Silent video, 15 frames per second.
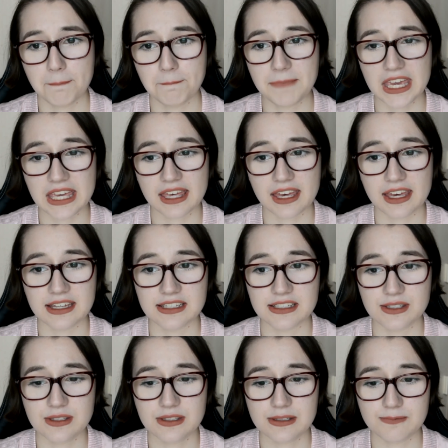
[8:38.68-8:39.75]

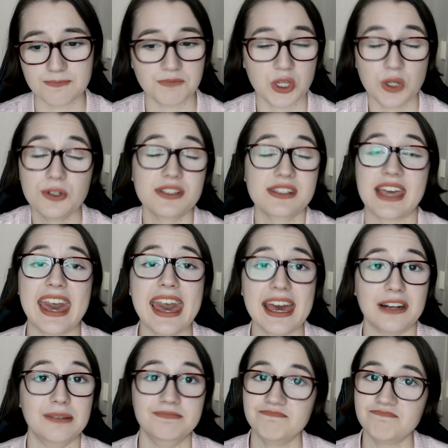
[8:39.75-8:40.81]
because you just
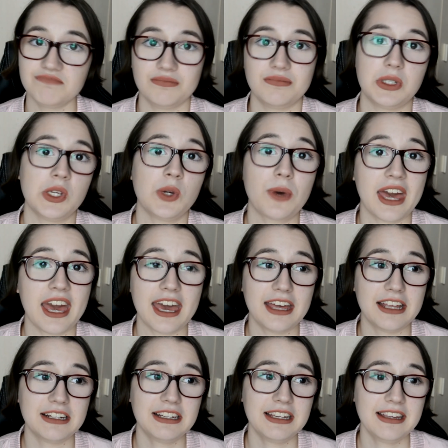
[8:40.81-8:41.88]
can. You
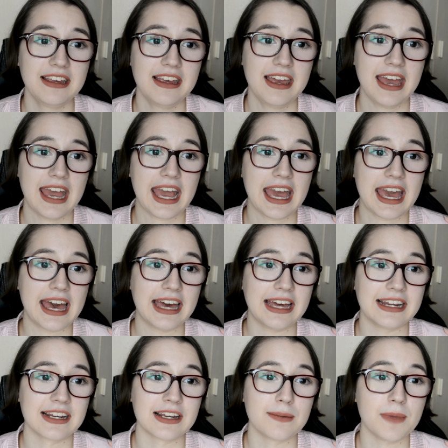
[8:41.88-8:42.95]
can
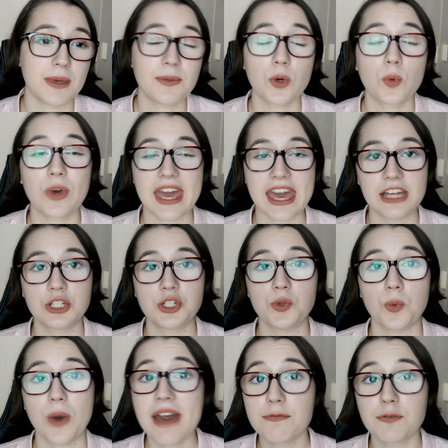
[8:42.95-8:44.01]
and maybe you can't
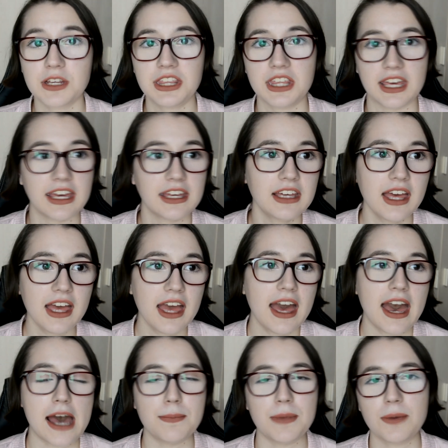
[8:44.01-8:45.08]
do everything
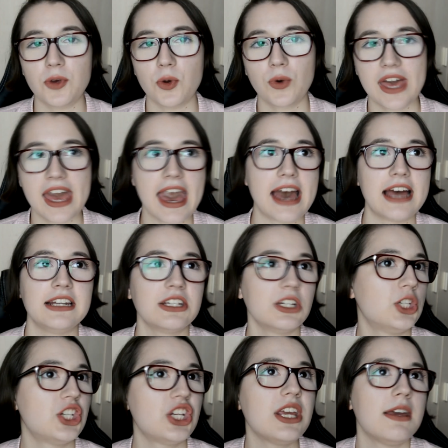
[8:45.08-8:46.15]
and maybe you can't
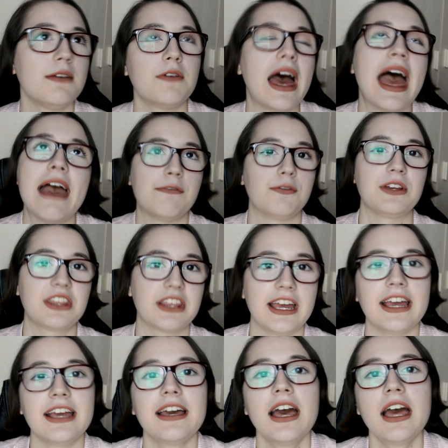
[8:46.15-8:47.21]
achieve
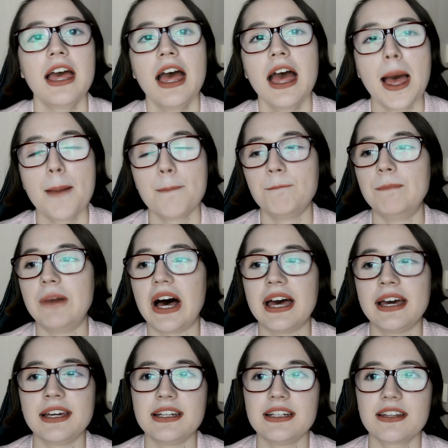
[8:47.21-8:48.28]
everything
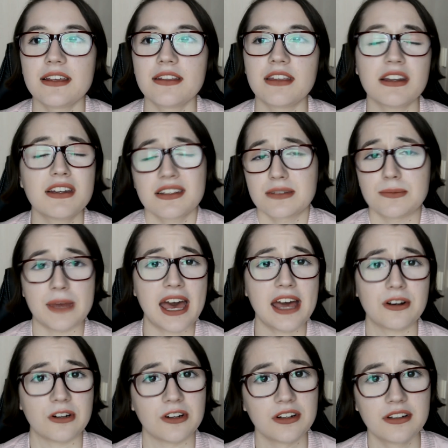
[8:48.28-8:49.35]
but that doesn't
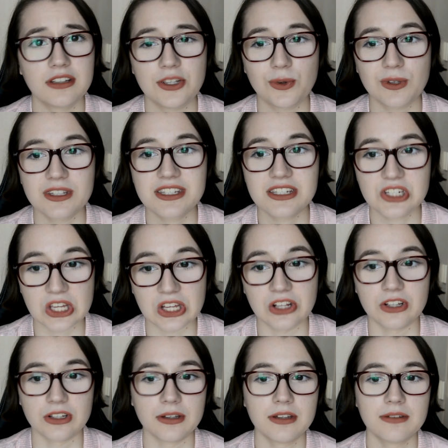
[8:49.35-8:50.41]
matter. You can
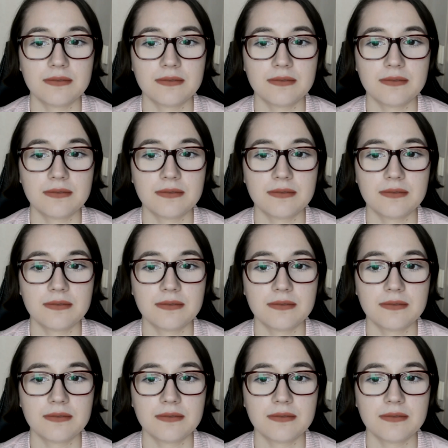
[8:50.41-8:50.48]
still